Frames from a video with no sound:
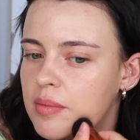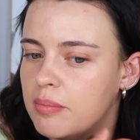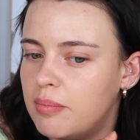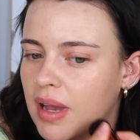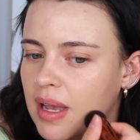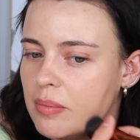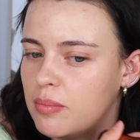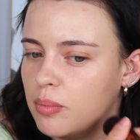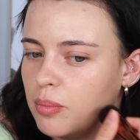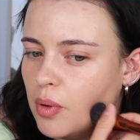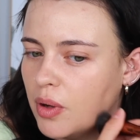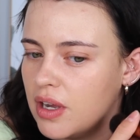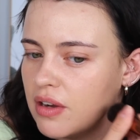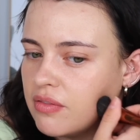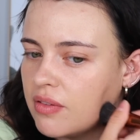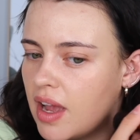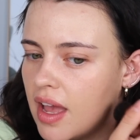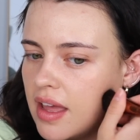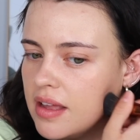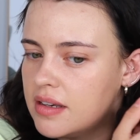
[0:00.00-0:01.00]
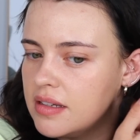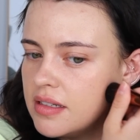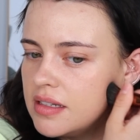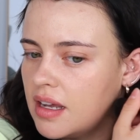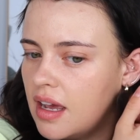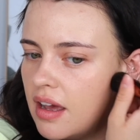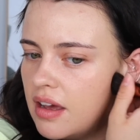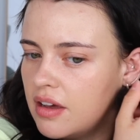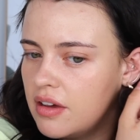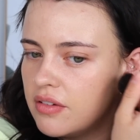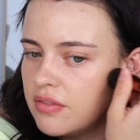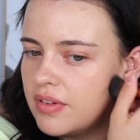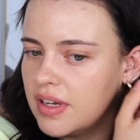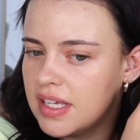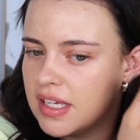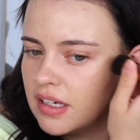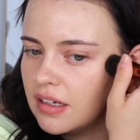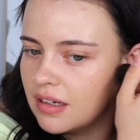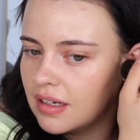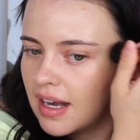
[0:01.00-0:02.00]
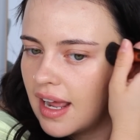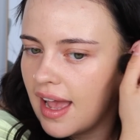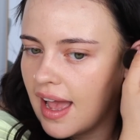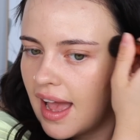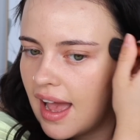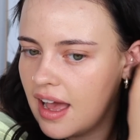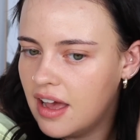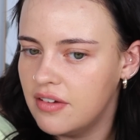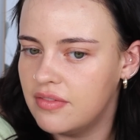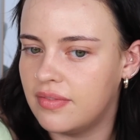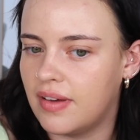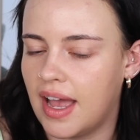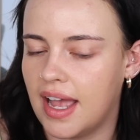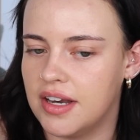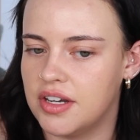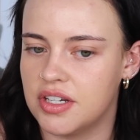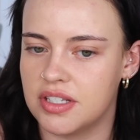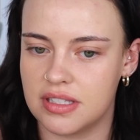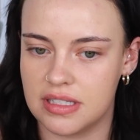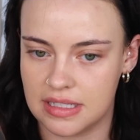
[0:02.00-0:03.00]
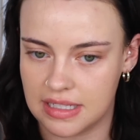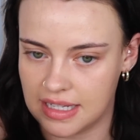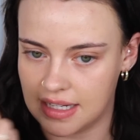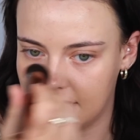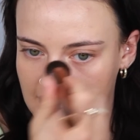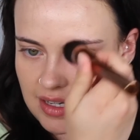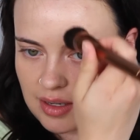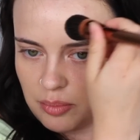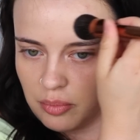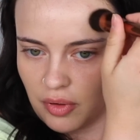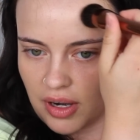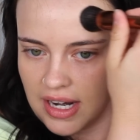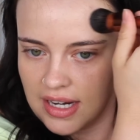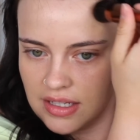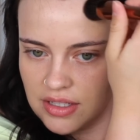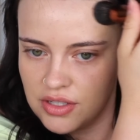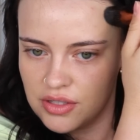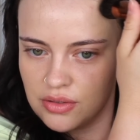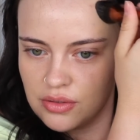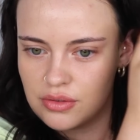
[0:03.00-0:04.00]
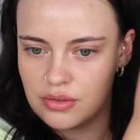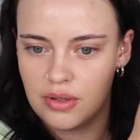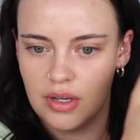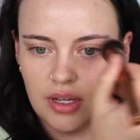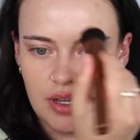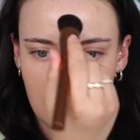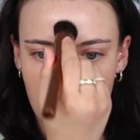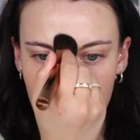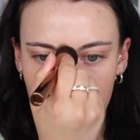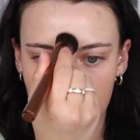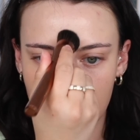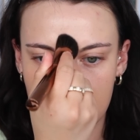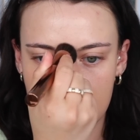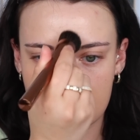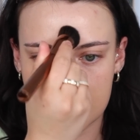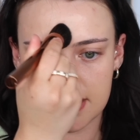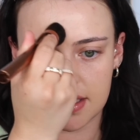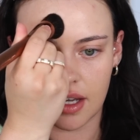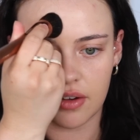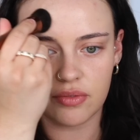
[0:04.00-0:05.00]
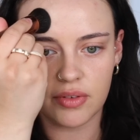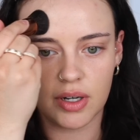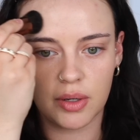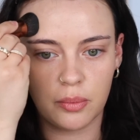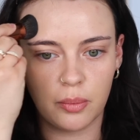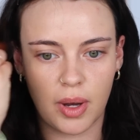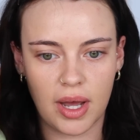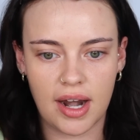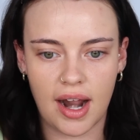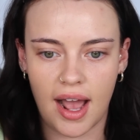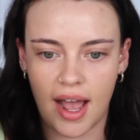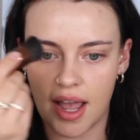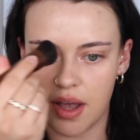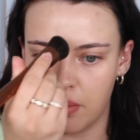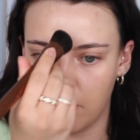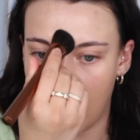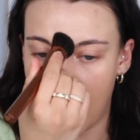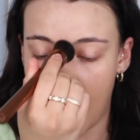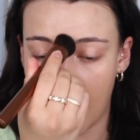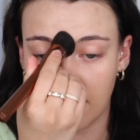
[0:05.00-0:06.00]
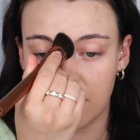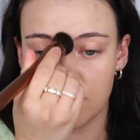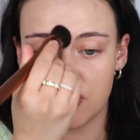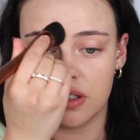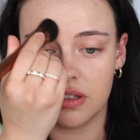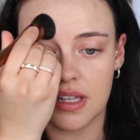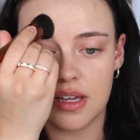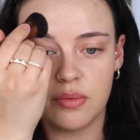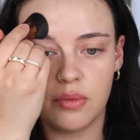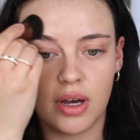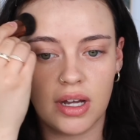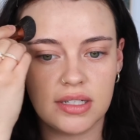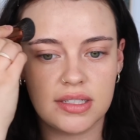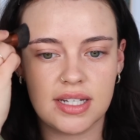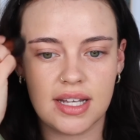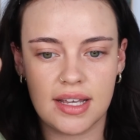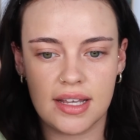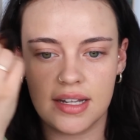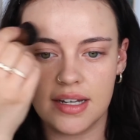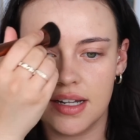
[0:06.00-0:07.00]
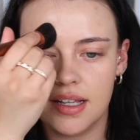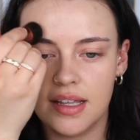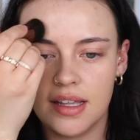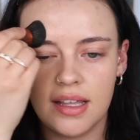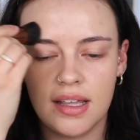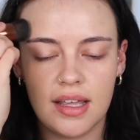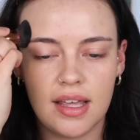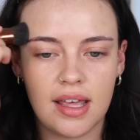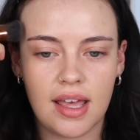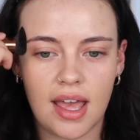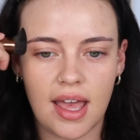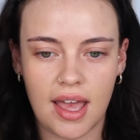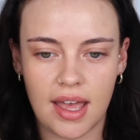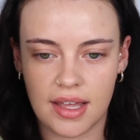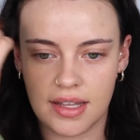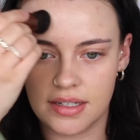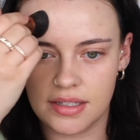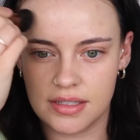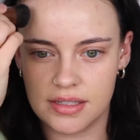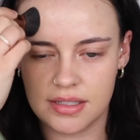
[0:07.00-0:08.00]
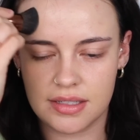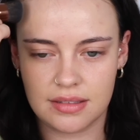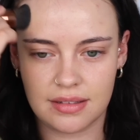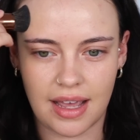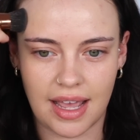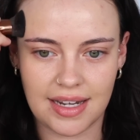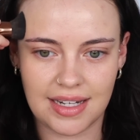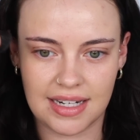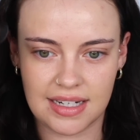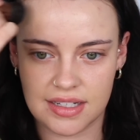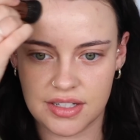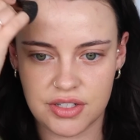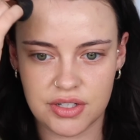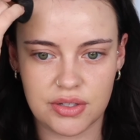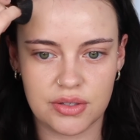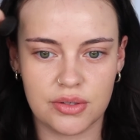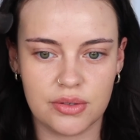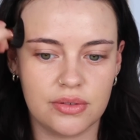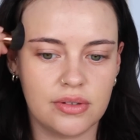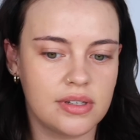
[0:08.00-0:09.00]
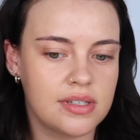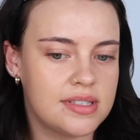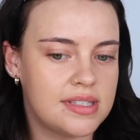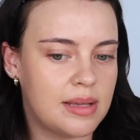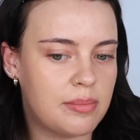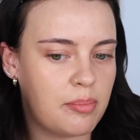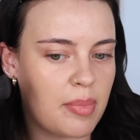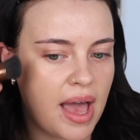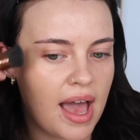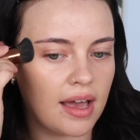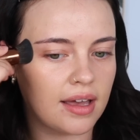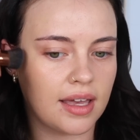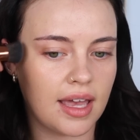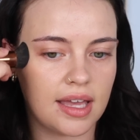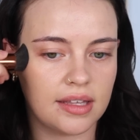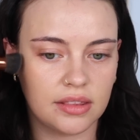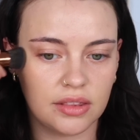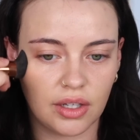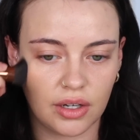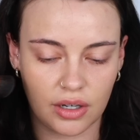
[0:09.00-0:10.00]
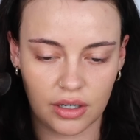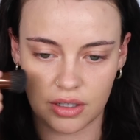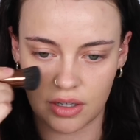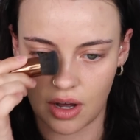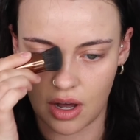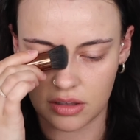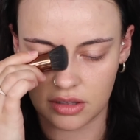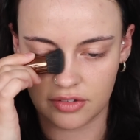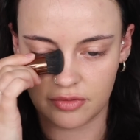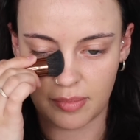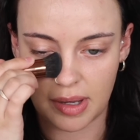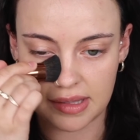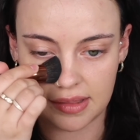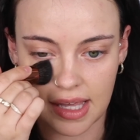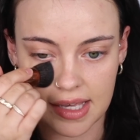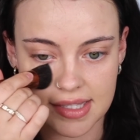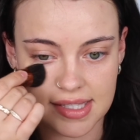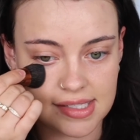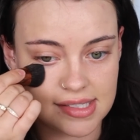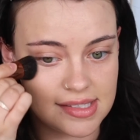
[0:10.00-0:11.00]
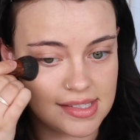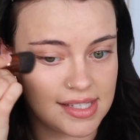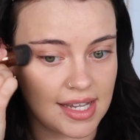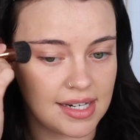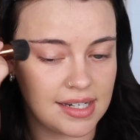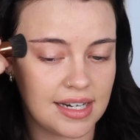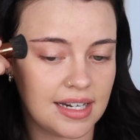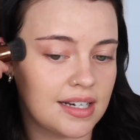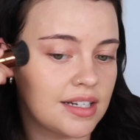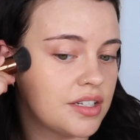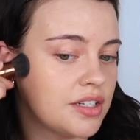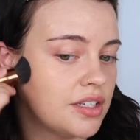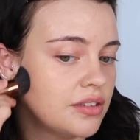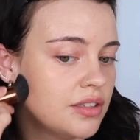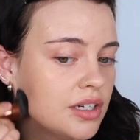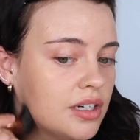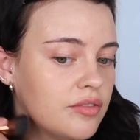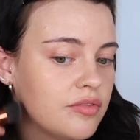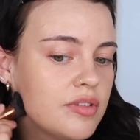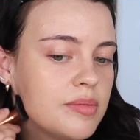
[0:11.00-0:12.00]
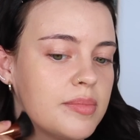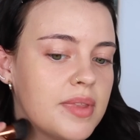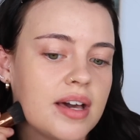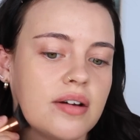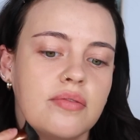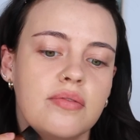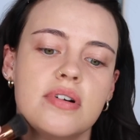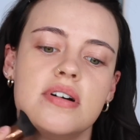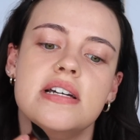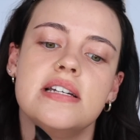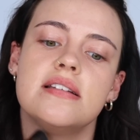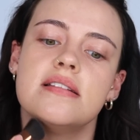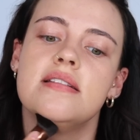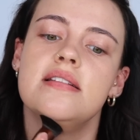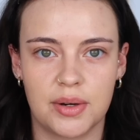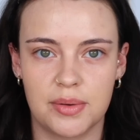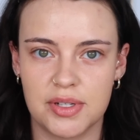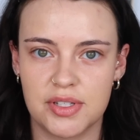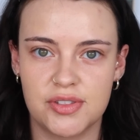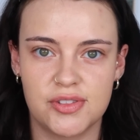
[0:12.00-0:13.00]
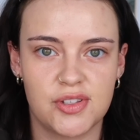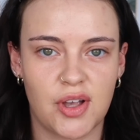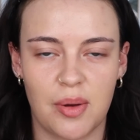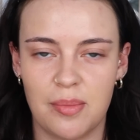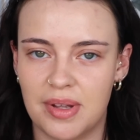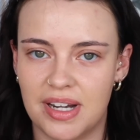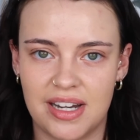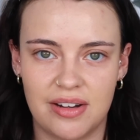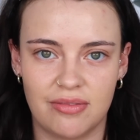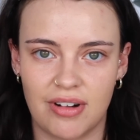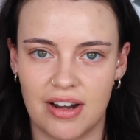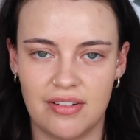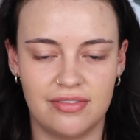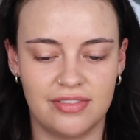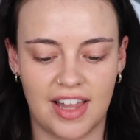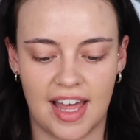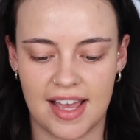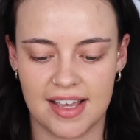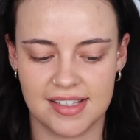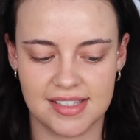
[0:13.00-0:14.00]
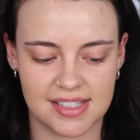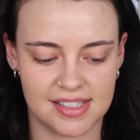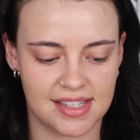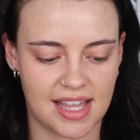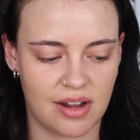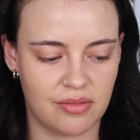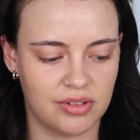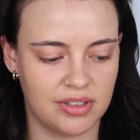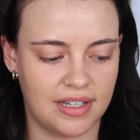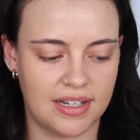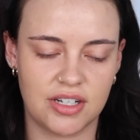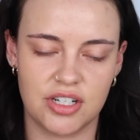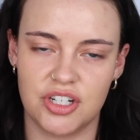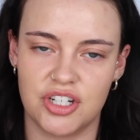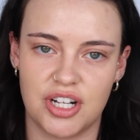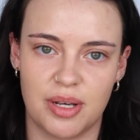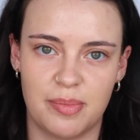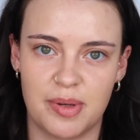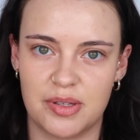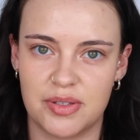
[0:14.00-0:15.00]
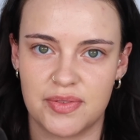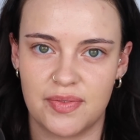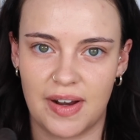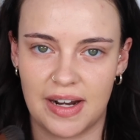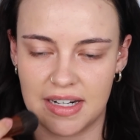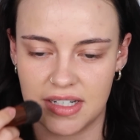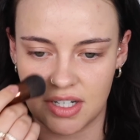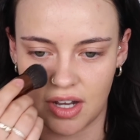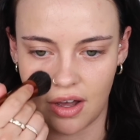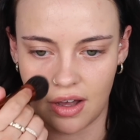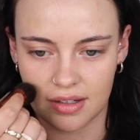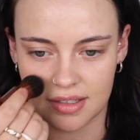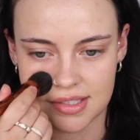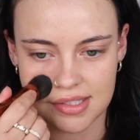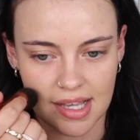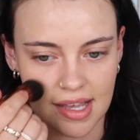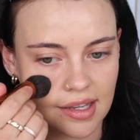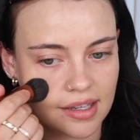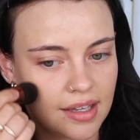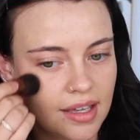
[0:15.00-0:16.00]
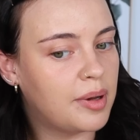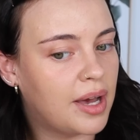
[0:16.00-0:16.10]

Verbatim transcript: my boyfriend of a year and a half, I just needed a break to rediscover what I actually wanted and I needed to sit back and learn all of my lessons I needed to learn from that one. There were so many red flags in that relationship. It was very toxic,